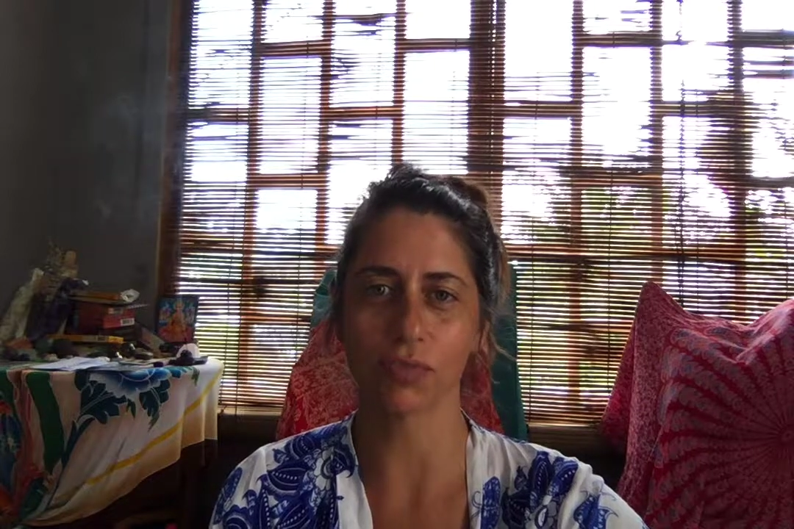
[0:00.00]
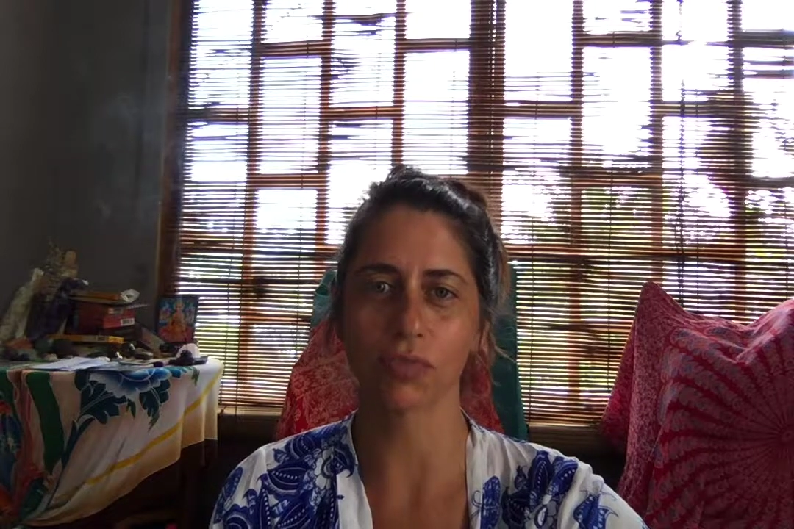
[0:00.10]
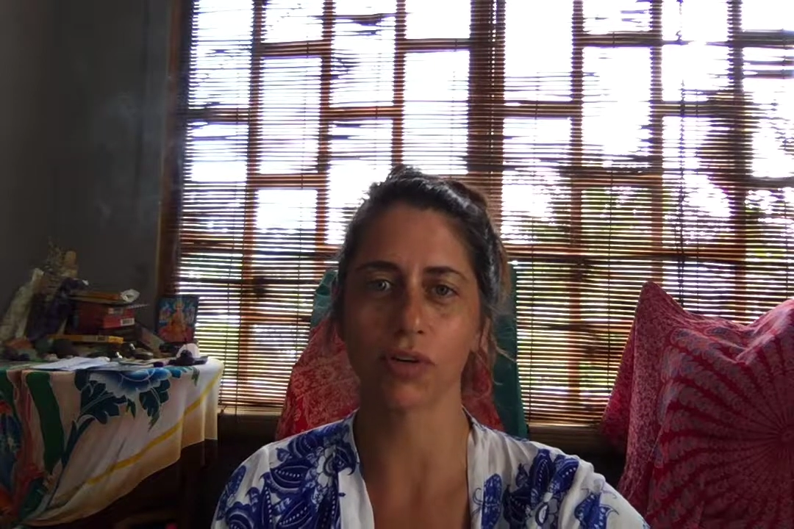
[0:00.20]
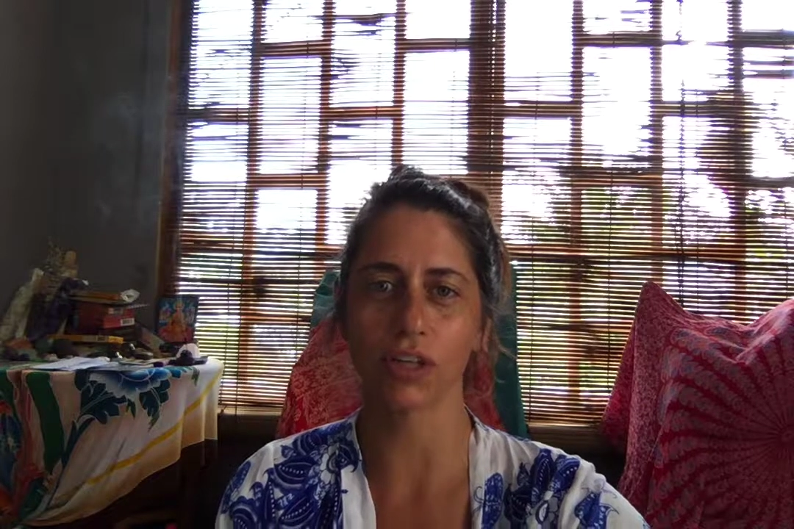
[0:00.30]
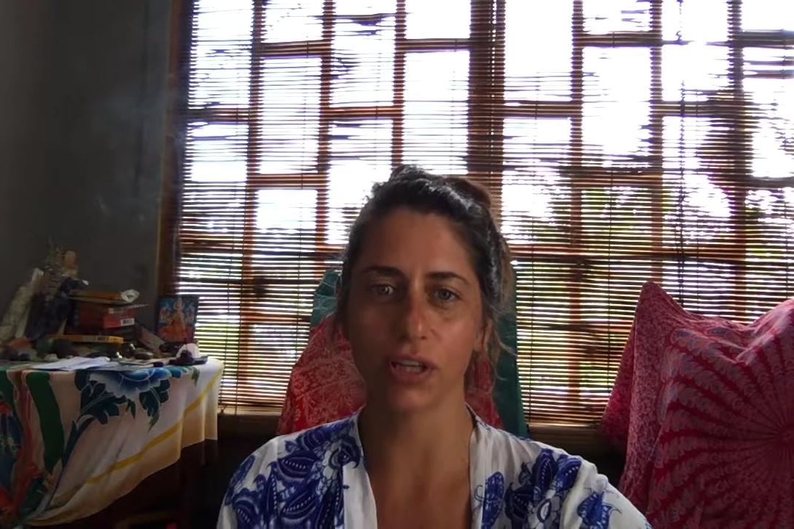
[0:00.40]

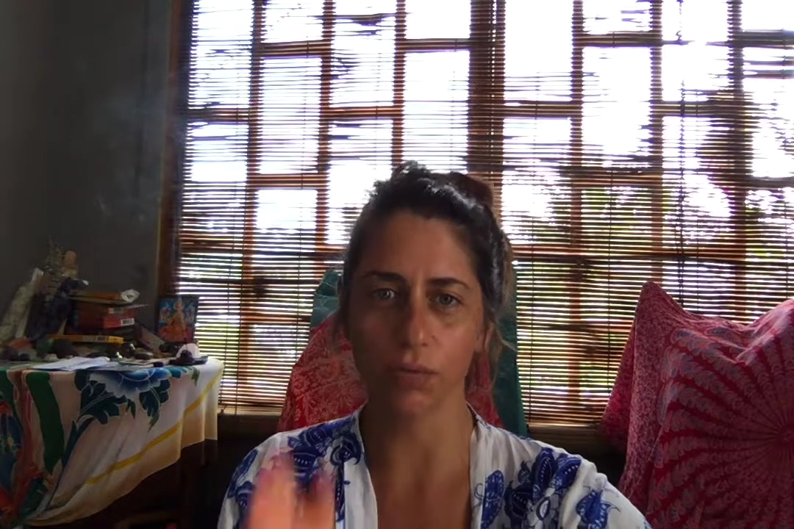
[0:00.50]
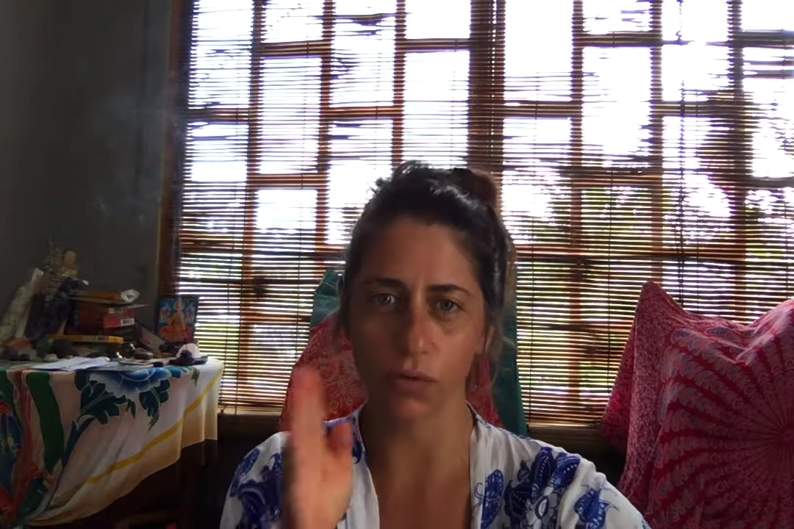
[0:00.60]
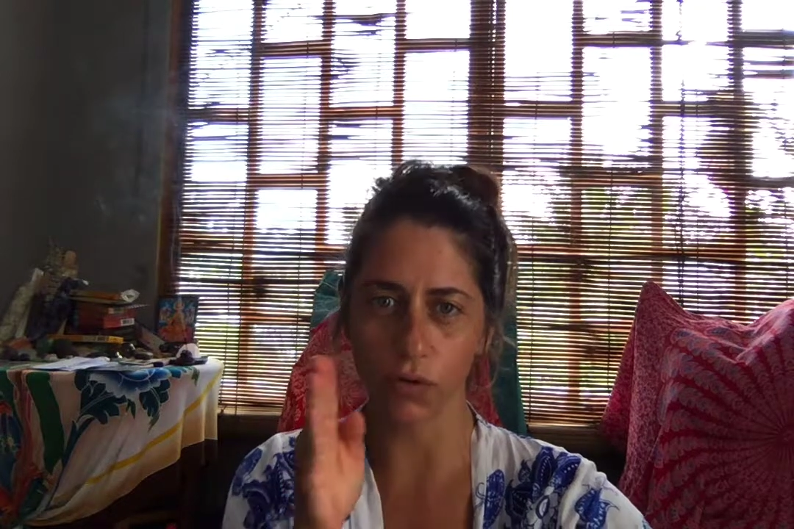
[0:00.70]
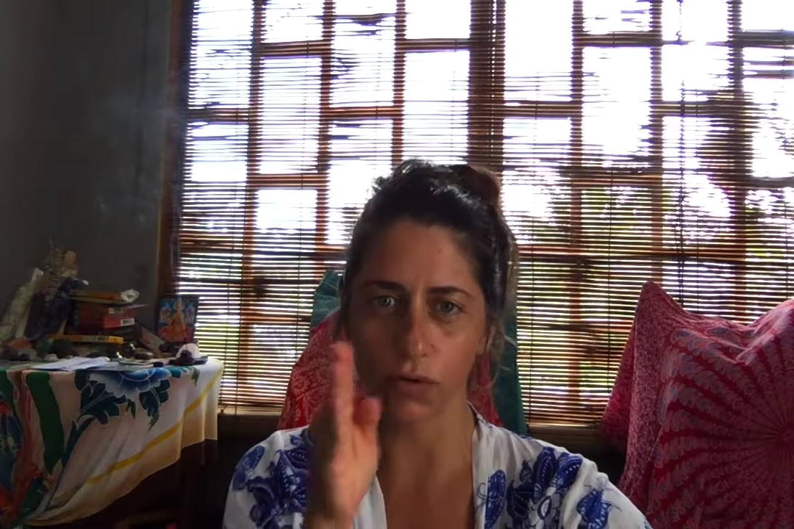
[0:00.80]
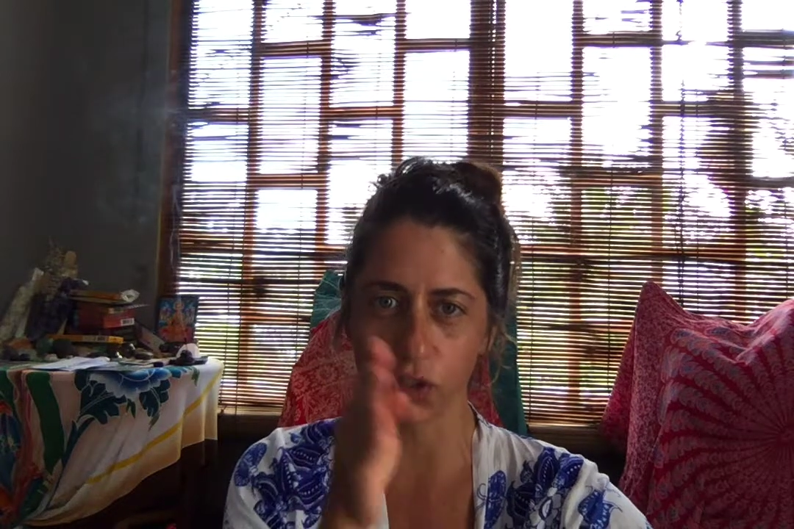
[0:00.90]
really
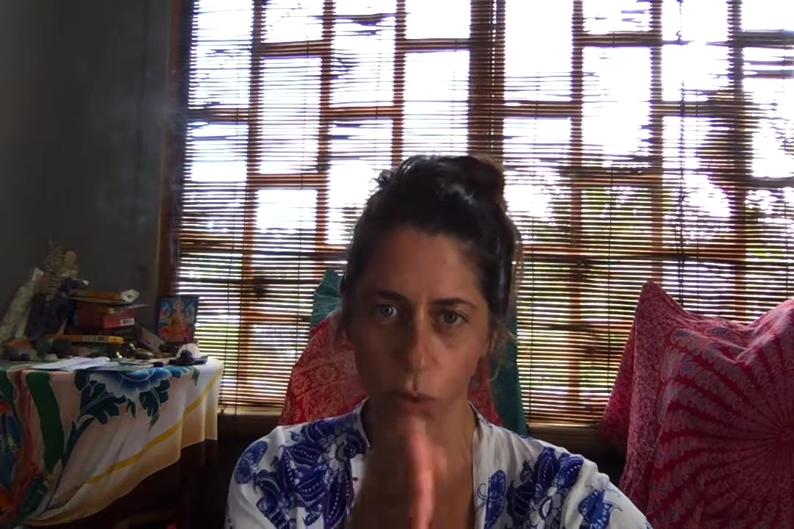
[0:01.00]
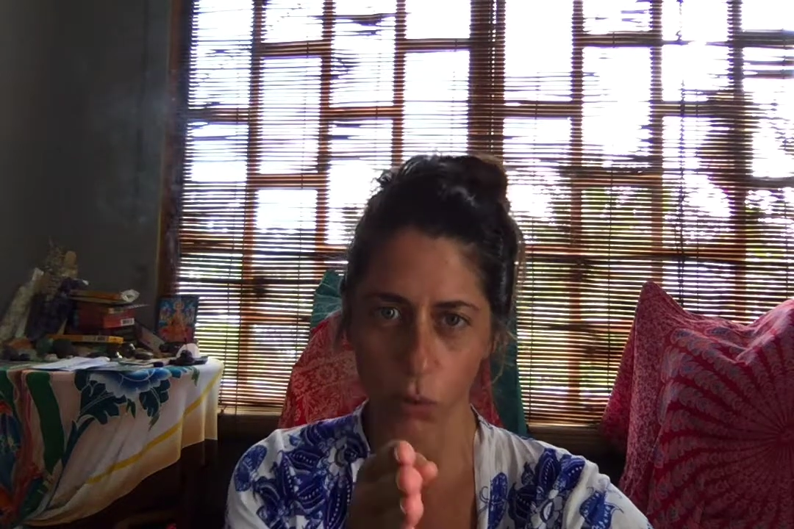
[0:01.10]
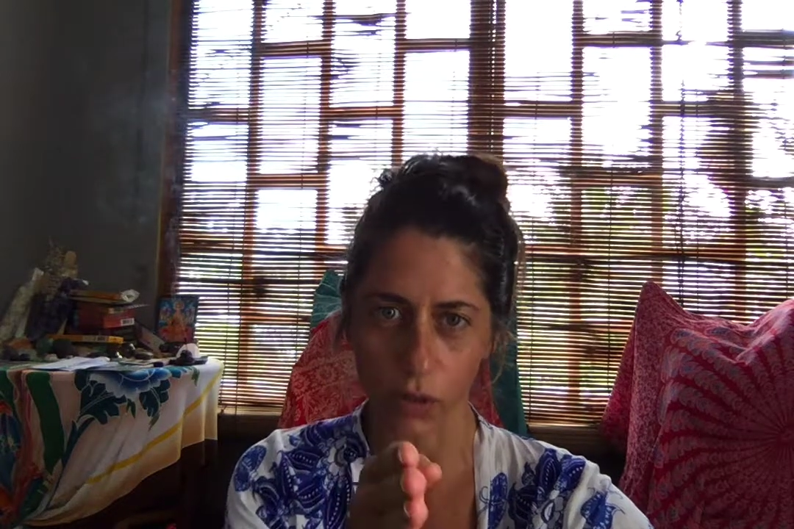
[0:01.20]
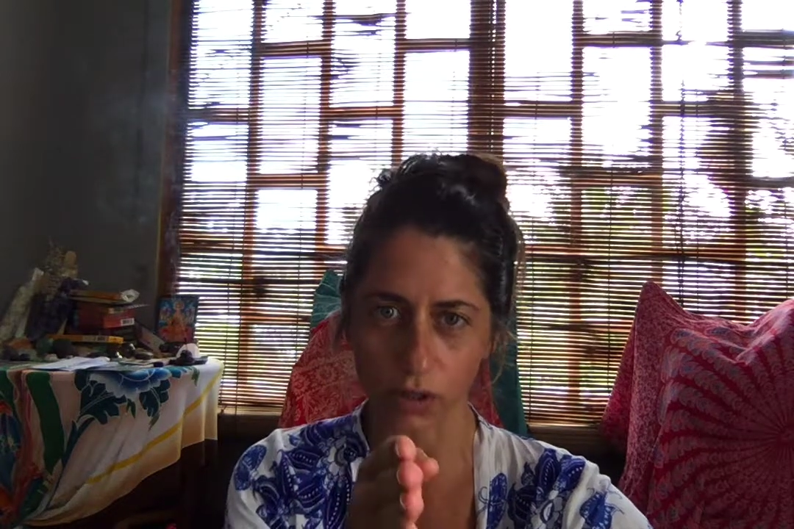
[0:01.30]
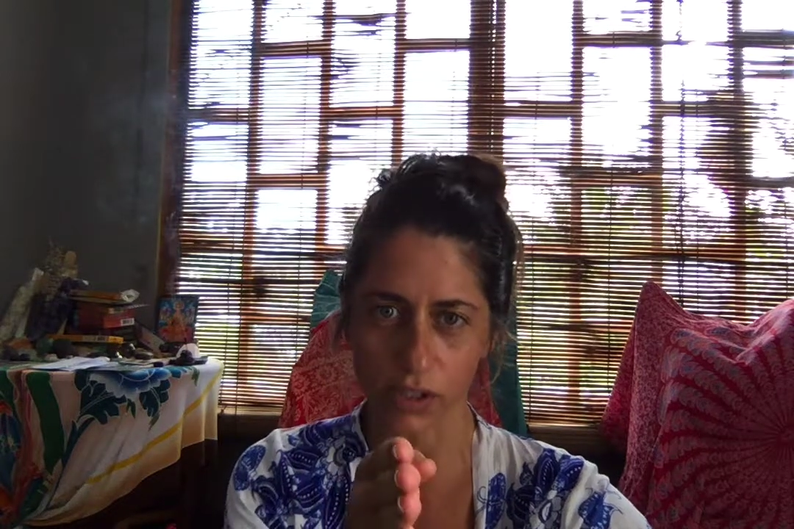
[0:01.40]
move
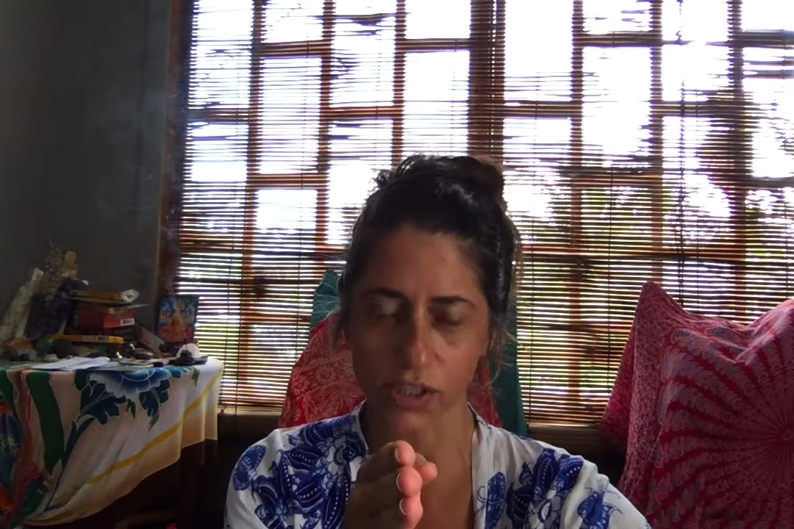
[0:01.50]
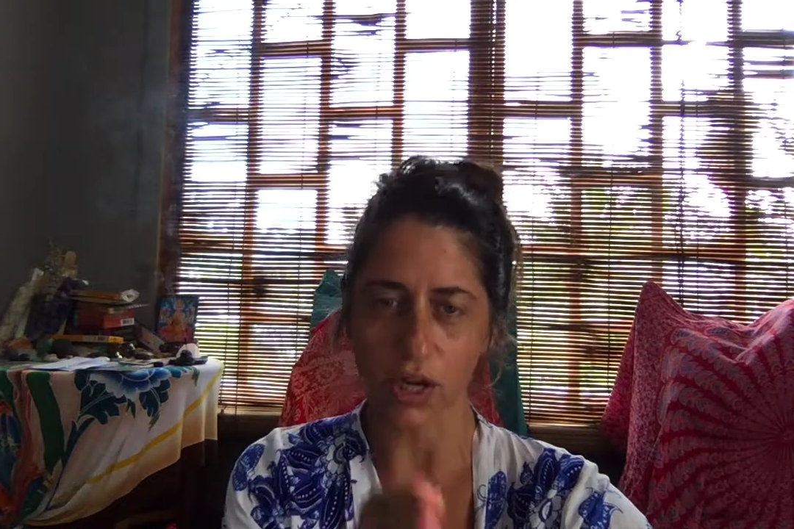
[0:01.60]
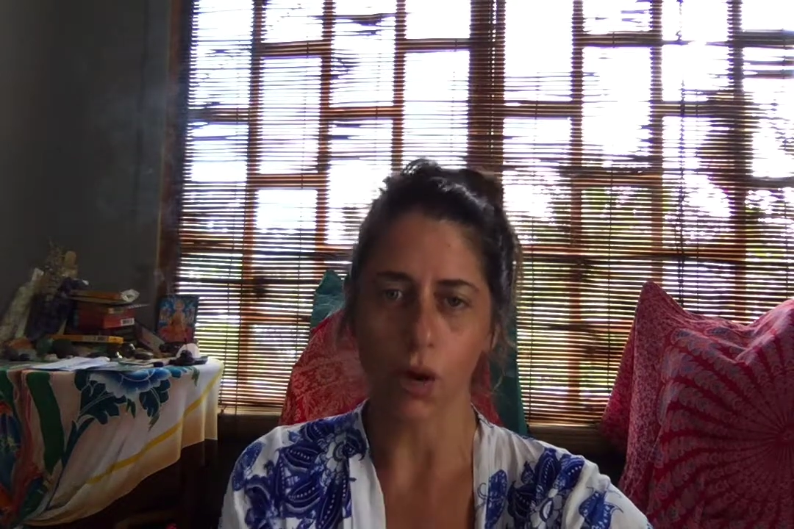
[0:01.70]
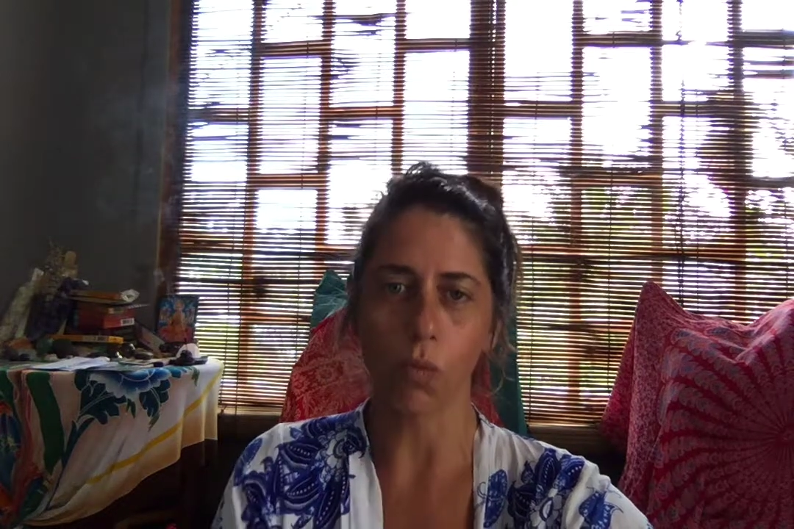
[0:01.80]
towards